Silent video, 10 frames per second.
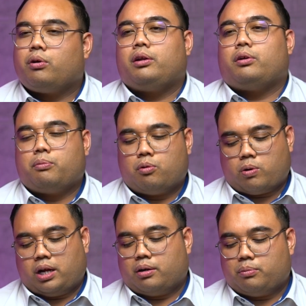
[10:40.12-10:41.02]
are number
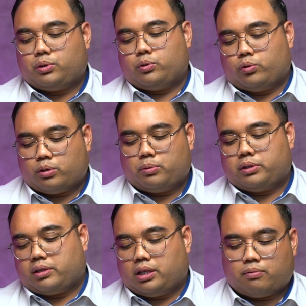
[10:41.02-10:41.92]
1, number 2, number
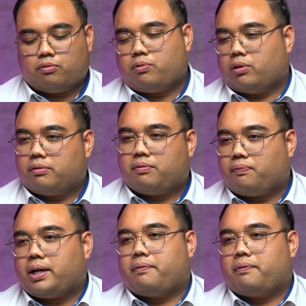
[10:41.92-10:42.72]
3, number 4, number 5